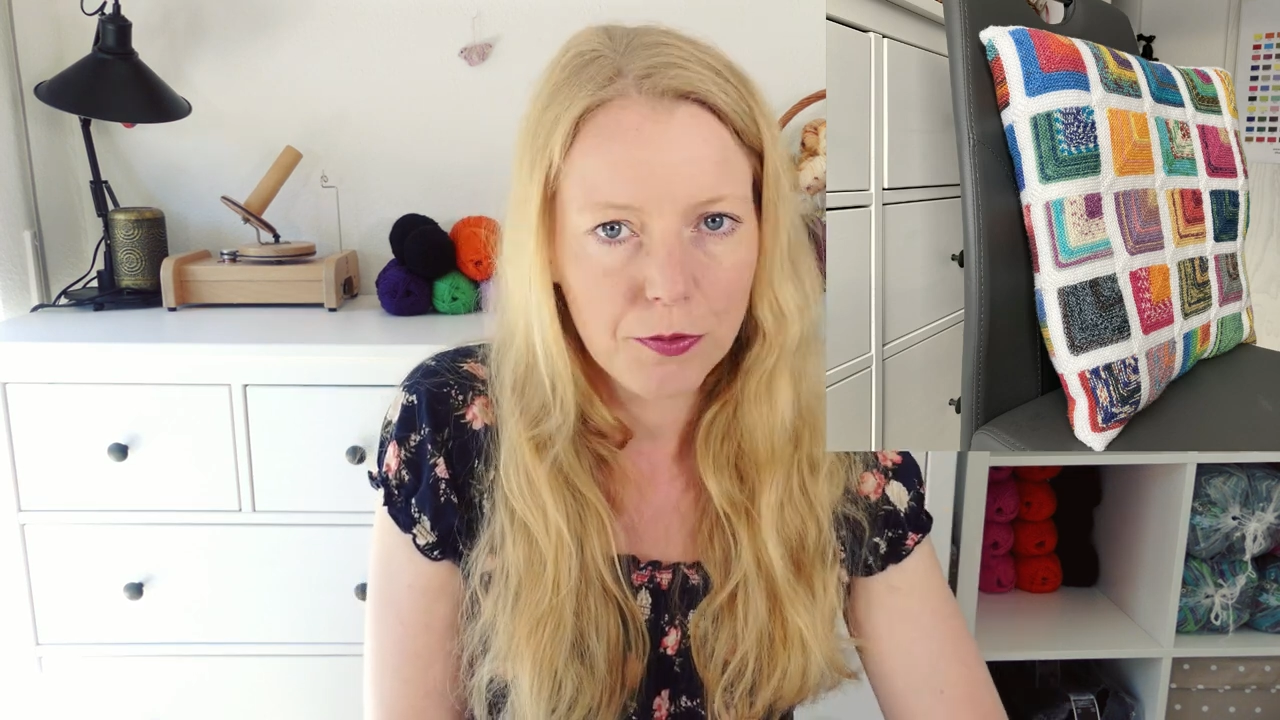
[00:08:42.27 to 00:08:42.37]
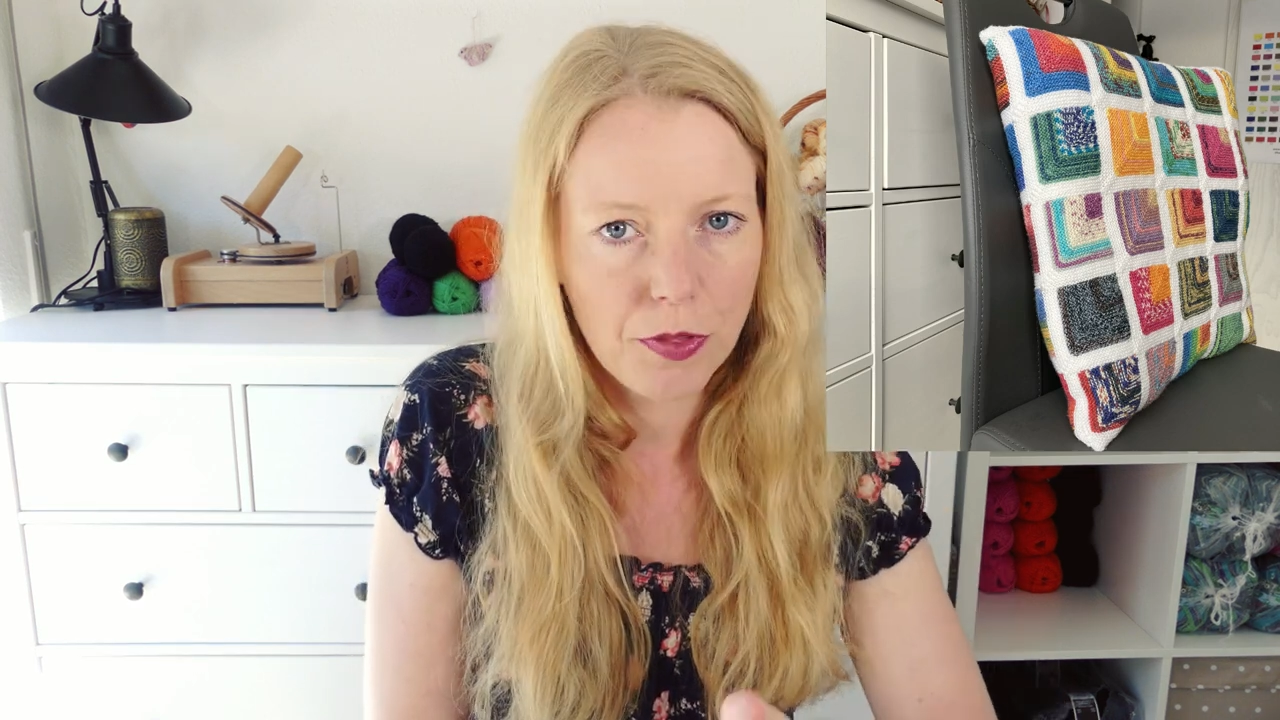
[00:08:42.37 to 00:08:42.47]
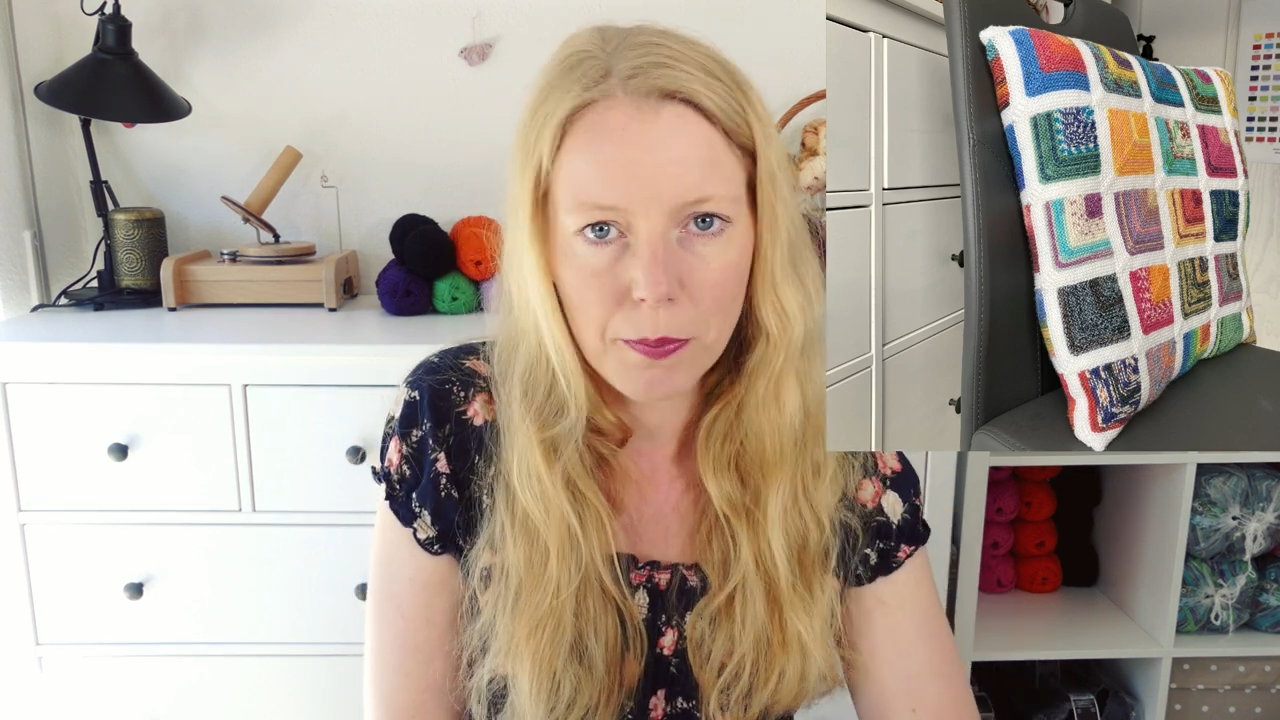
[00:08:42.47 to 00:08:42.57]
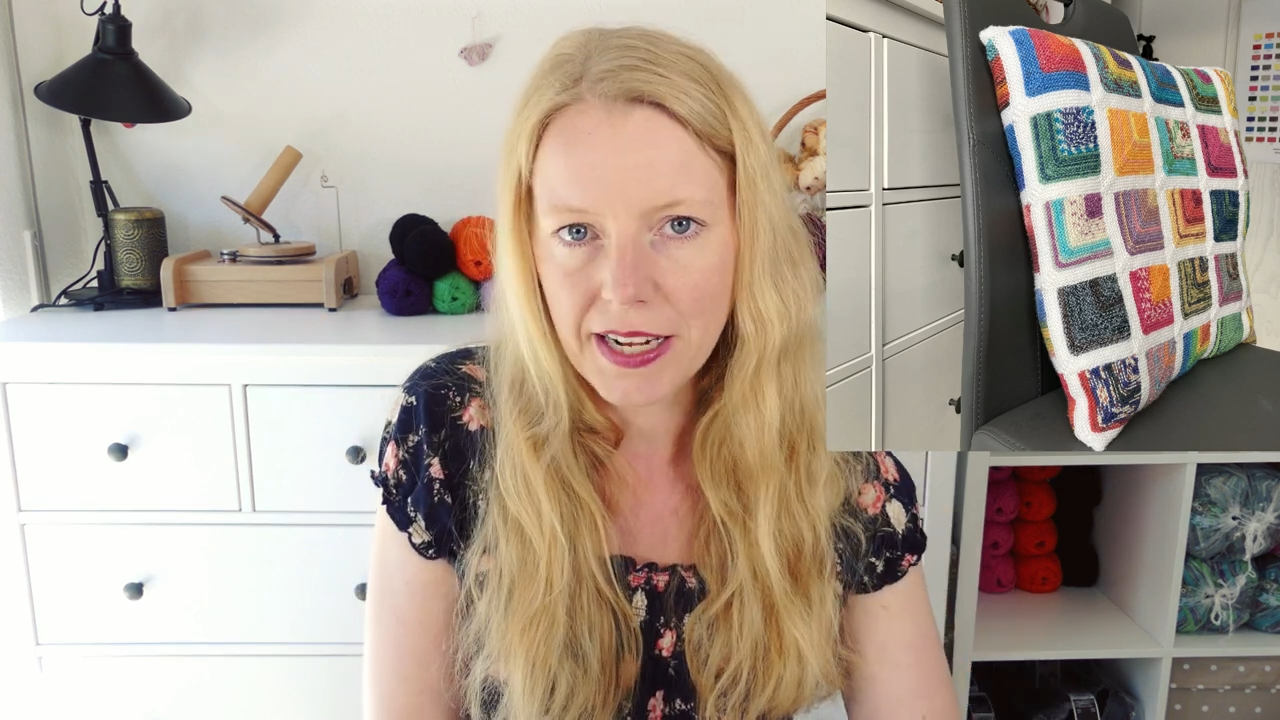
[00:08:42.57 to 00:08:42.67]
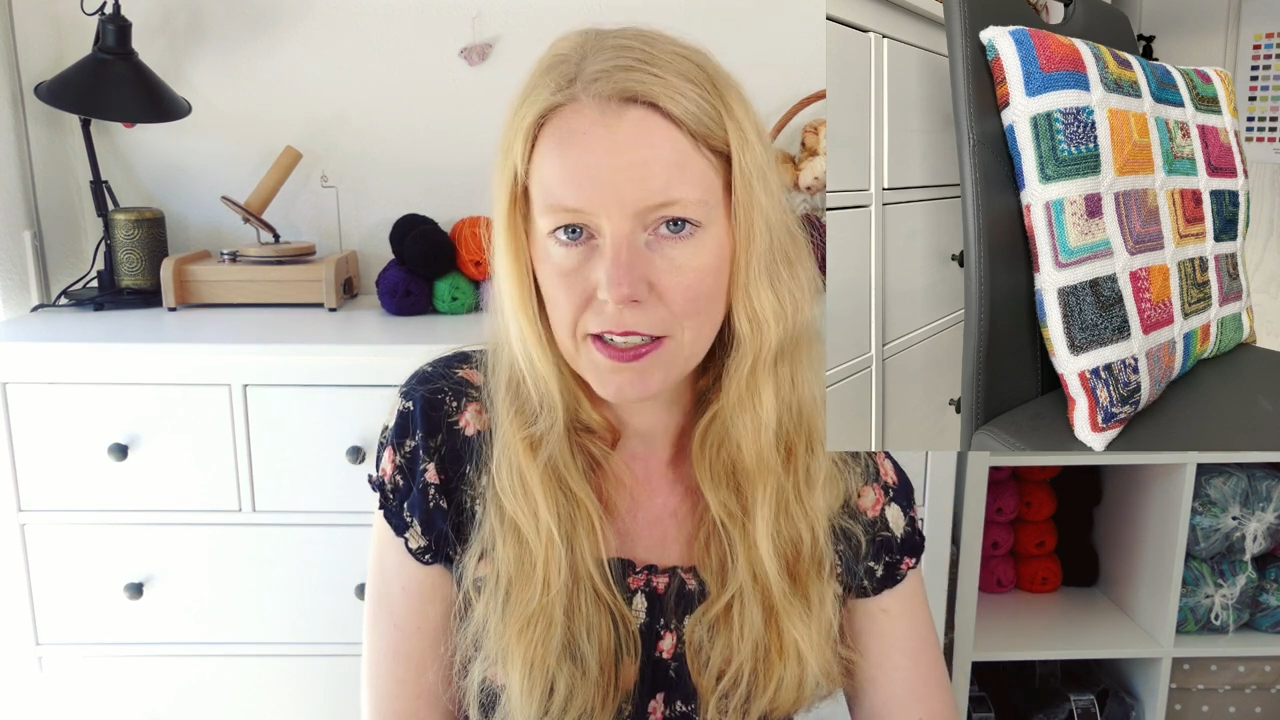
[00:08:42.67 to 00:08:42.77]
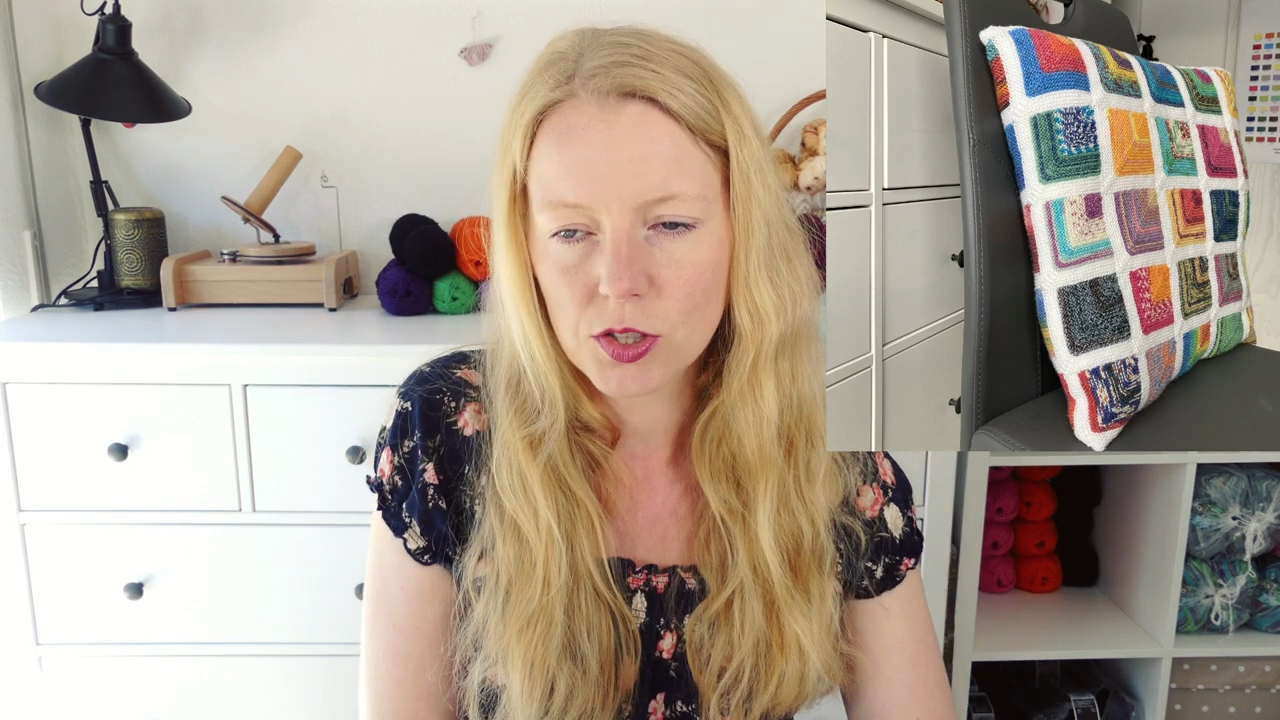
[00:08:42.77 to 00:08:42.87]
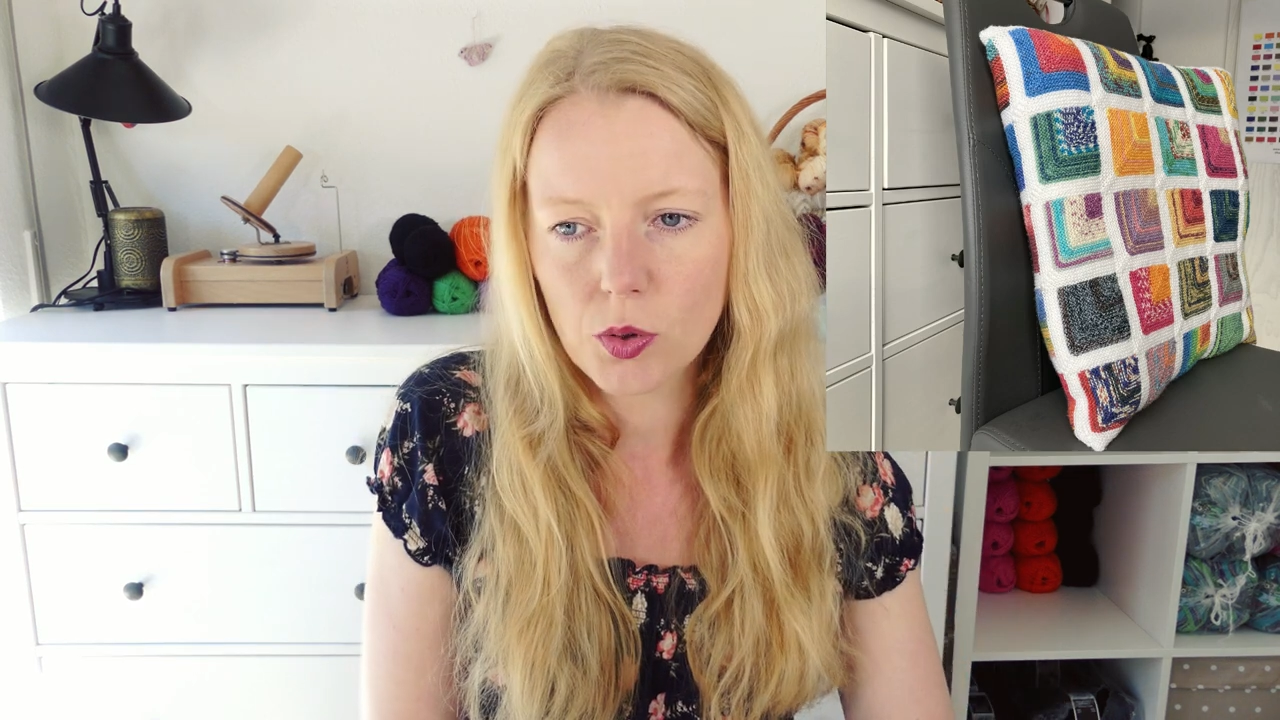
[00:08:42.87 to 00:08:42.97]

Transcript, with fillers: of the mitered